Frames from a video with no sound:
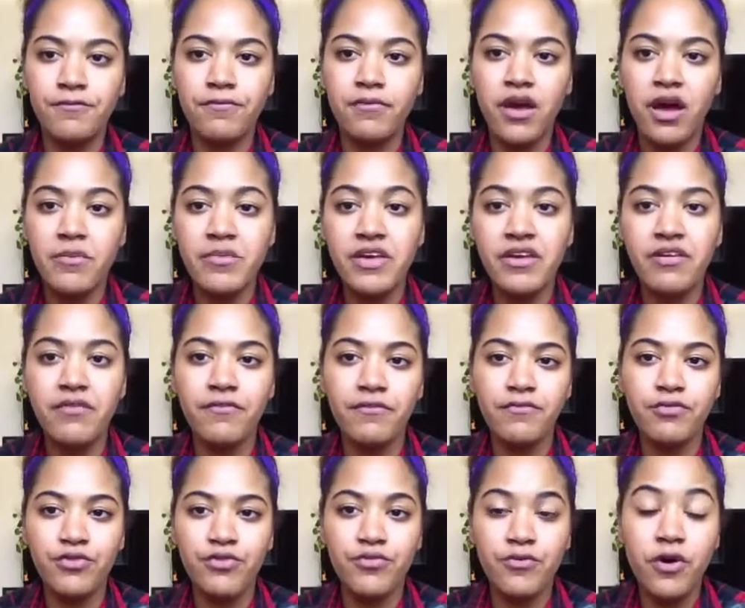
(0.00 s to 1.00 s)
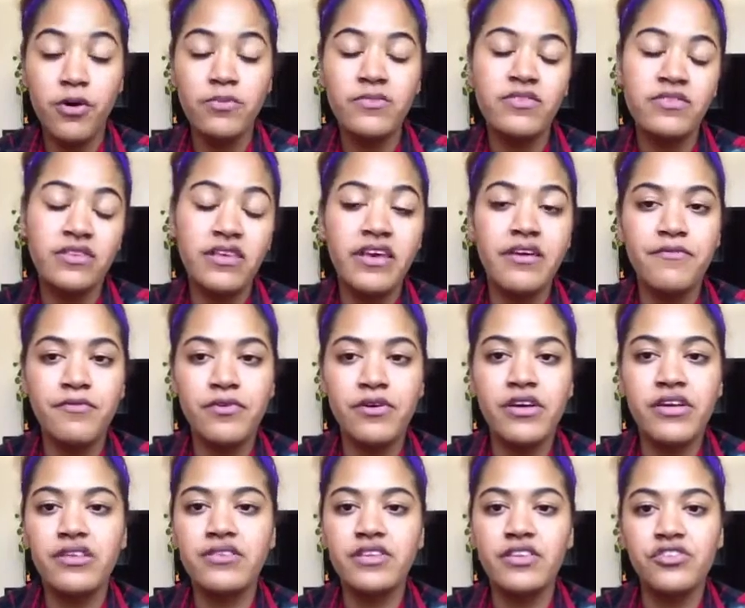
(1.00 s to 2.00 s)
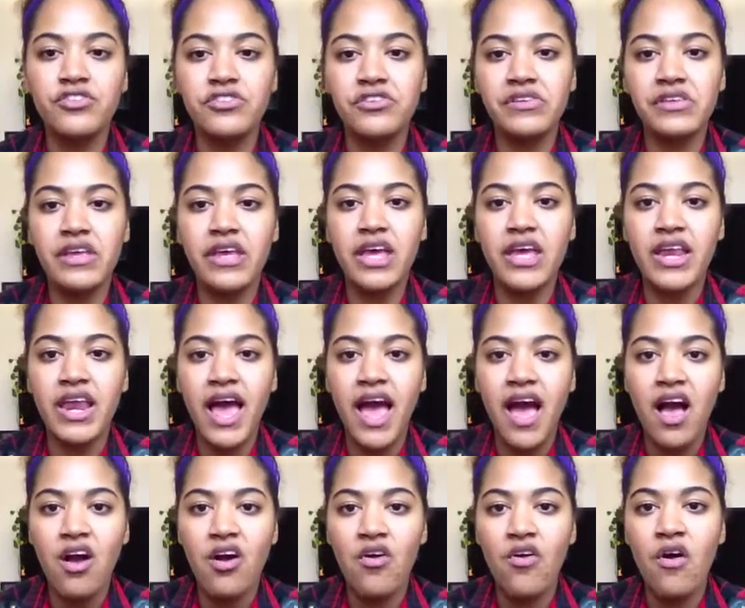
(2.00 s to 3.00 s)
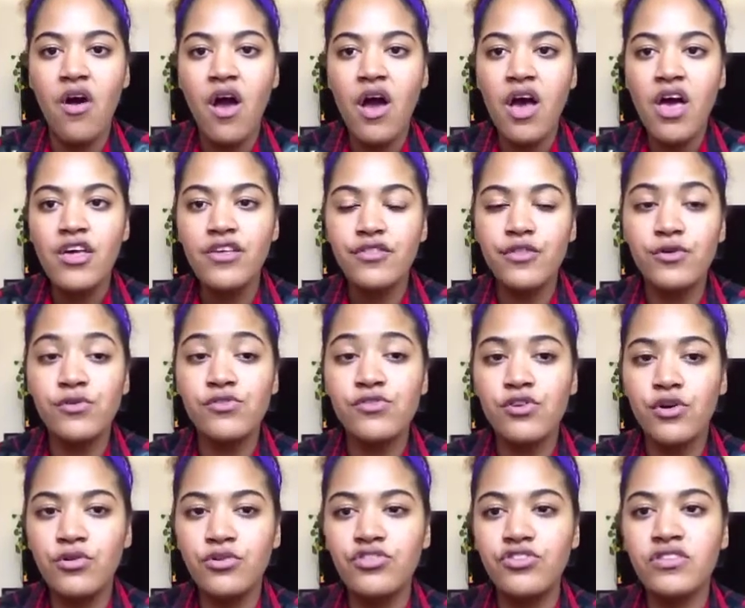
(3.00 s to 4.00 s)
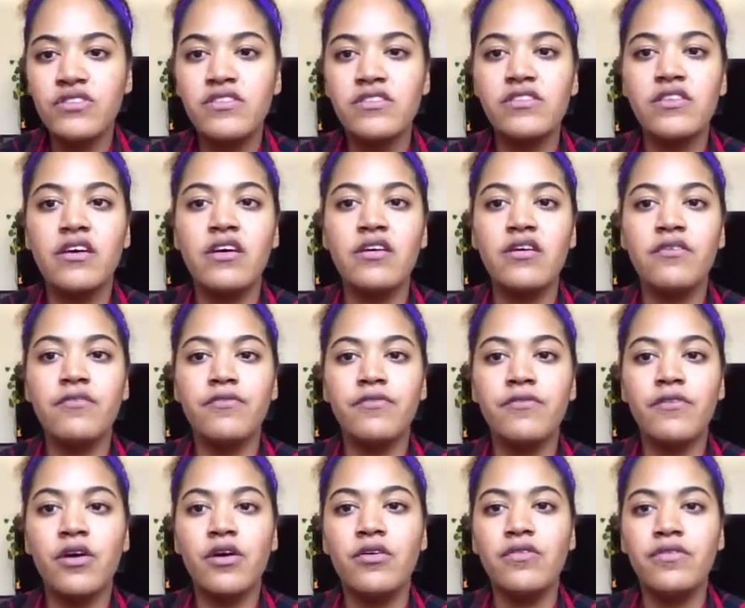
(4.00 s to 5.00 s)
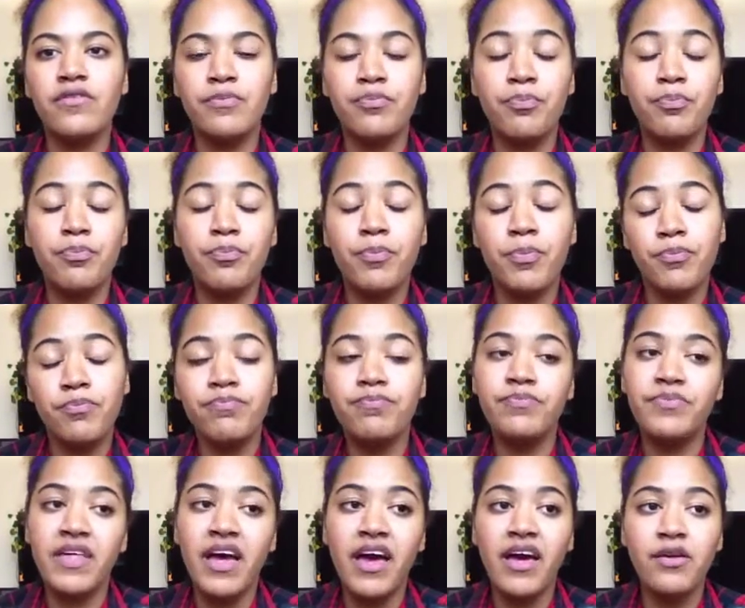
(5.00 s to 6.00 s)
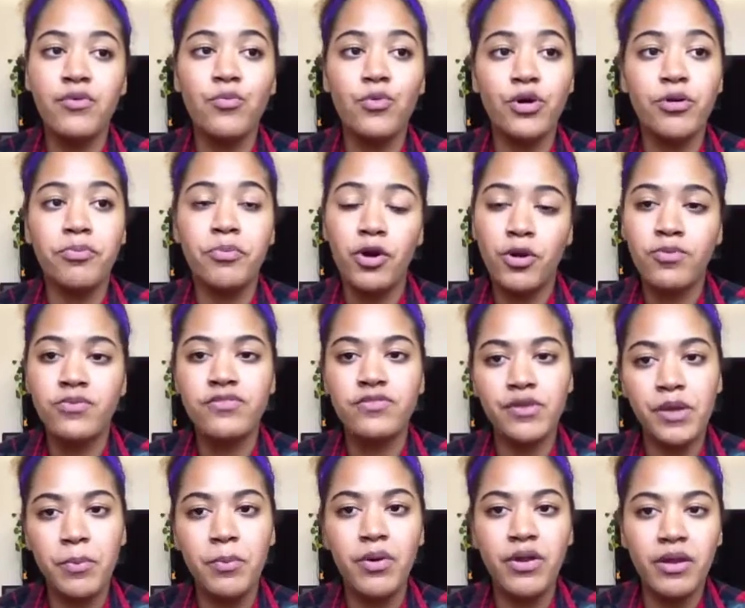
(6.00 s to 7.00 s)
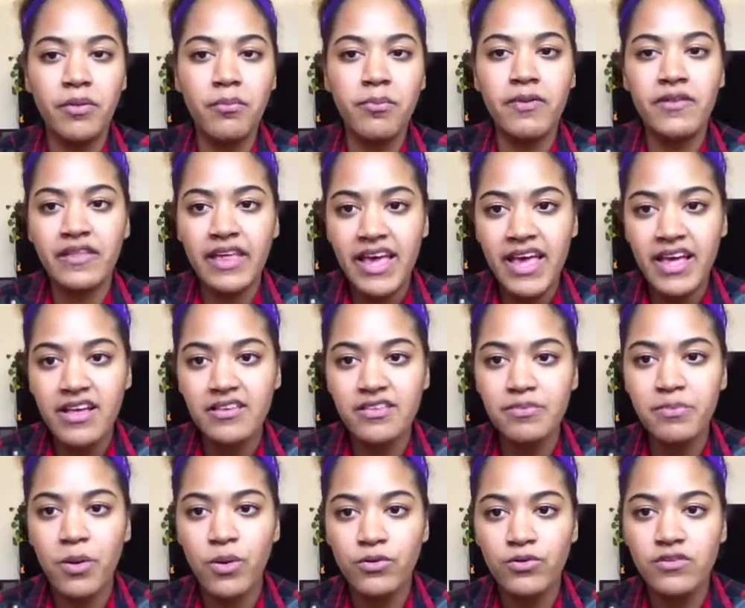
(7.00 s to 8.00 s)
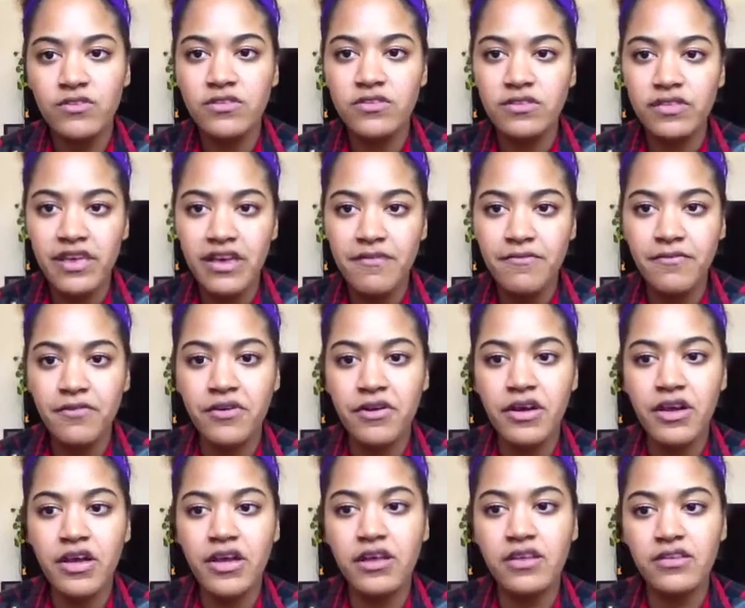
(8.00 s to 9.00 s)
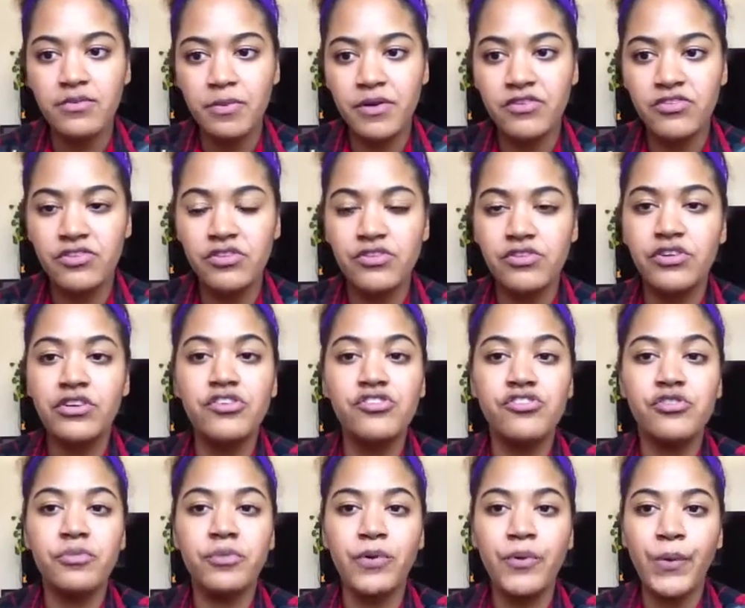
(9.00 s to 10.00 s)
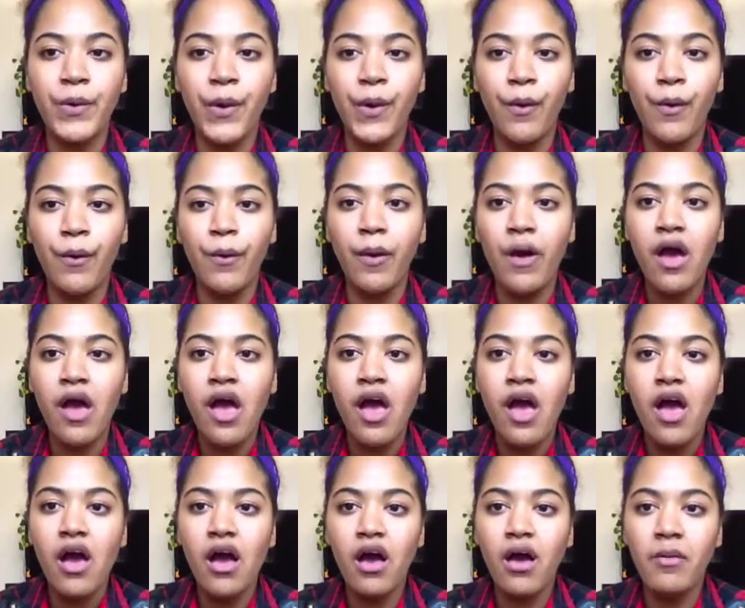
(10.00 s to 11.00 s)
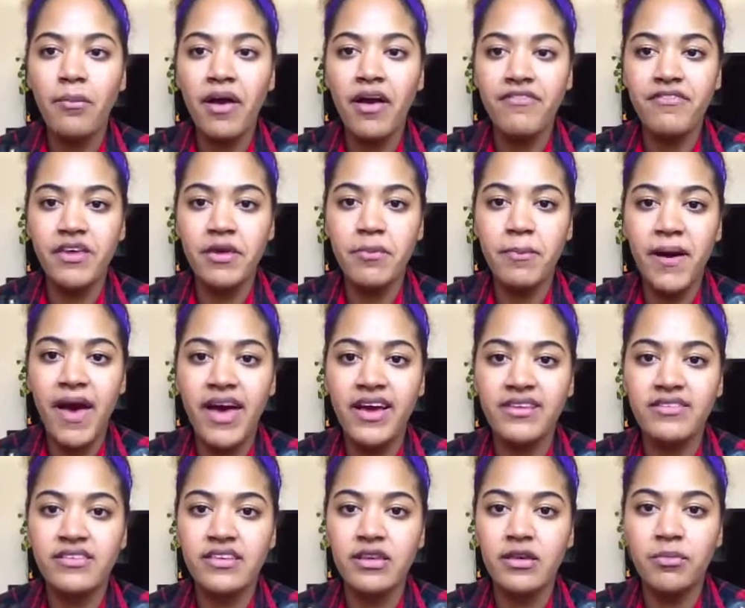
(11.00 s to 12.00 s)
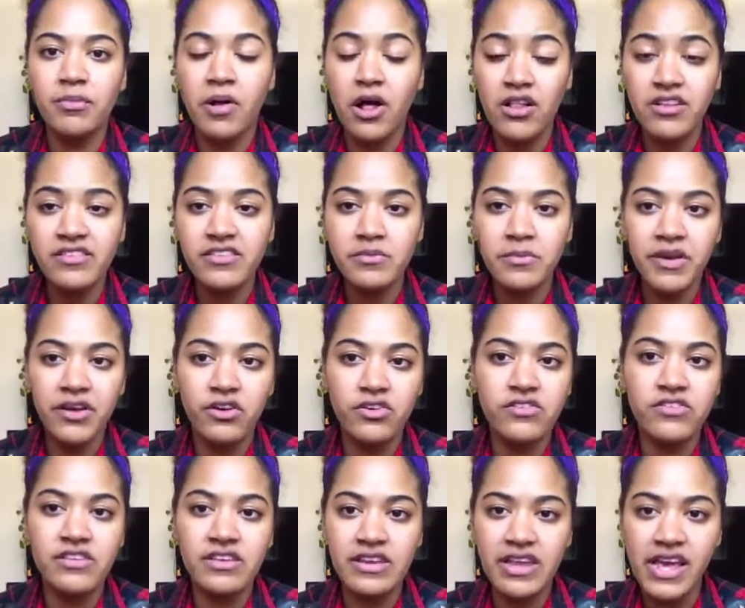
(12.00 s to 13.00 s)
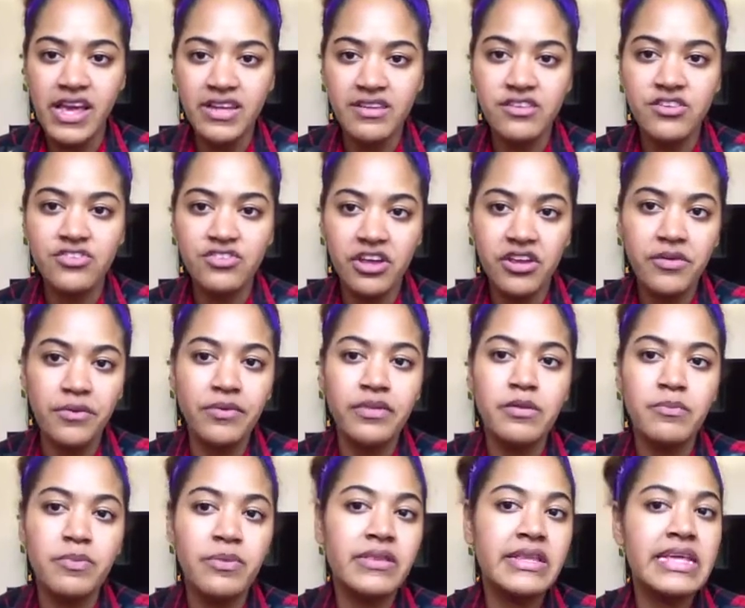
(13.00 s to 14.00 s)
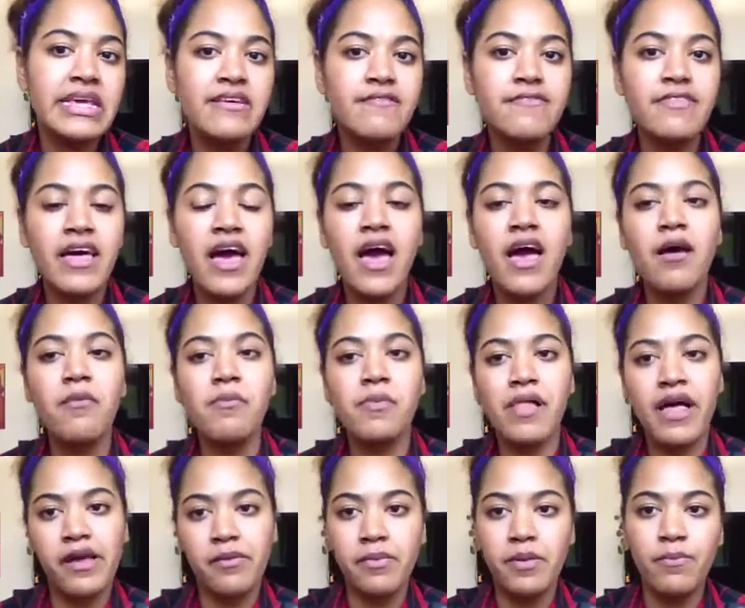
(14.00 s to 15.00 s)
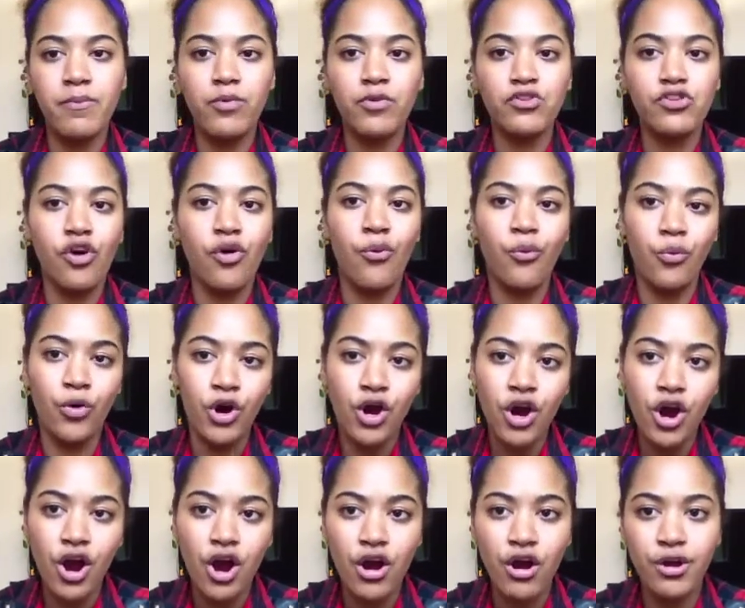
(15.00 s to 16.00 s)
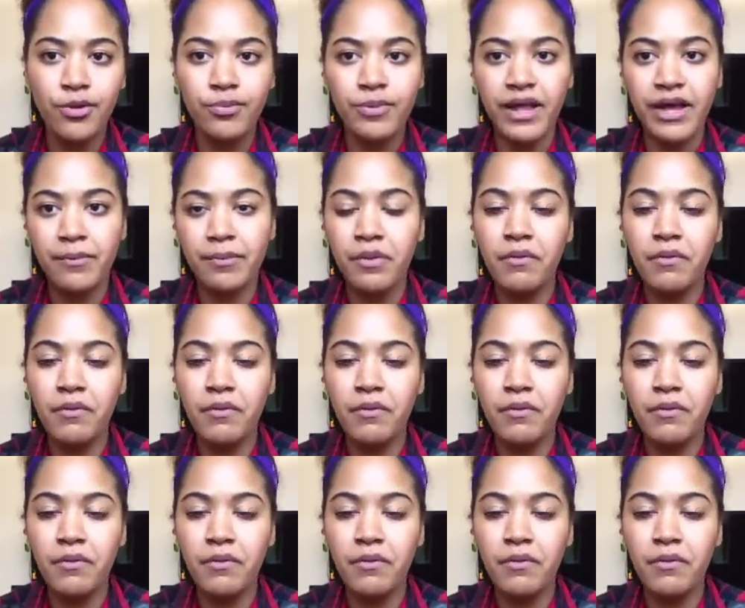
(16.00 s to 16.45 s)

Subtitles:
coming from slavery, essentially, and how those notions of that were purposefully put in place post-slavery, especially during Jim Crow, have impacted policymakers today to genuinely believe that black people don't work hard, black